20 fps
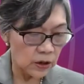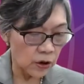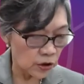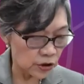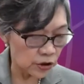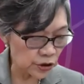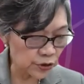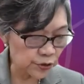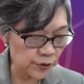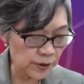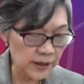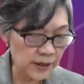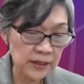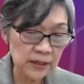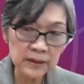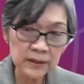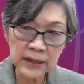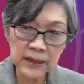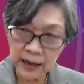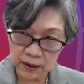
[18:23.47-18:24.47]
Australia
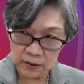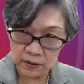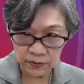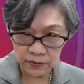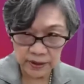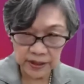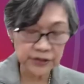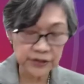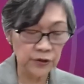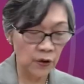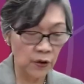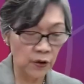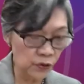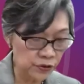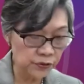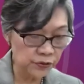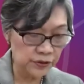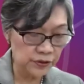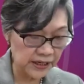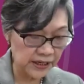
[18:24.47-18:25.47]
now has
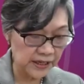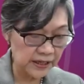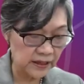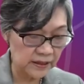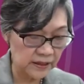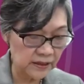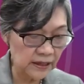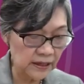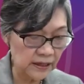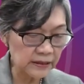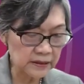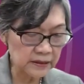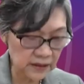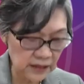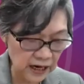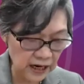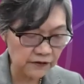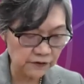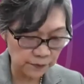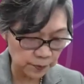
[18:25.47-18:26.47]
also taken
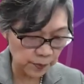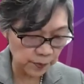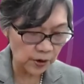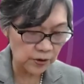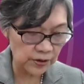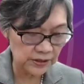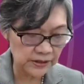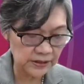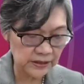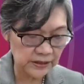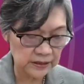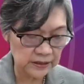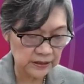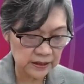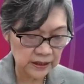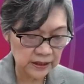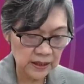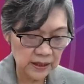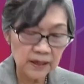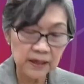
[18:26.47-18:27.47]
tough policies
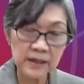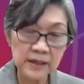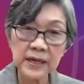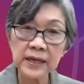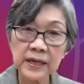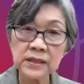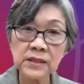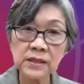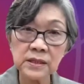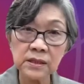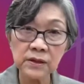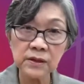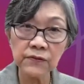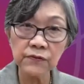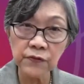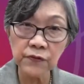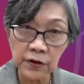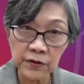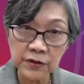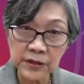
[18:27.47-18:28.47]
against
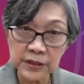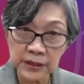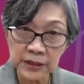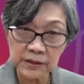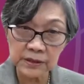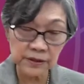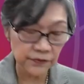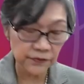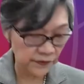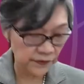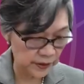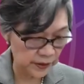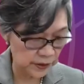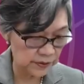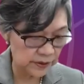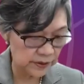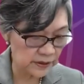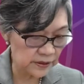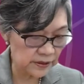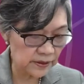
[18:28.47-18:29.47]
foreign
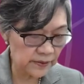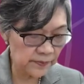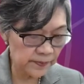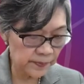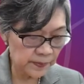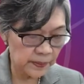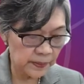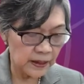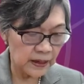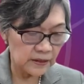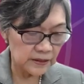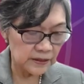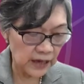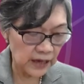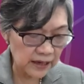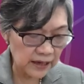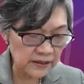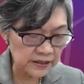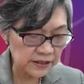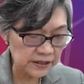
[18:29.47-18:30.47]
interference
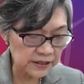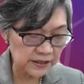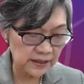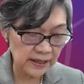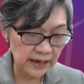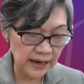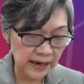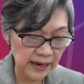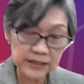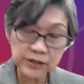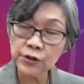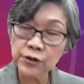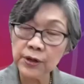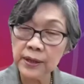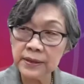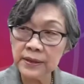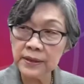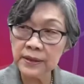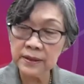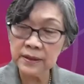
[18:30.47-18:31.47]
targeted at
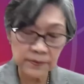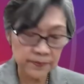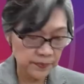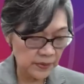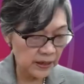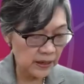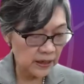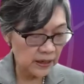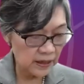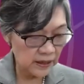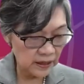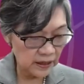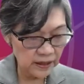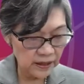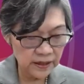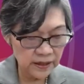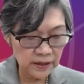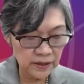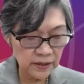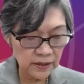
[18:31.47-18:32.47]
China
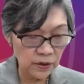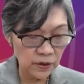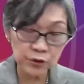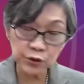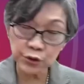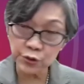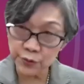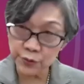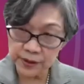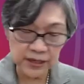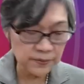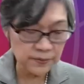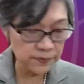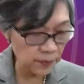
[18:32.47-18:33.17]
in Australian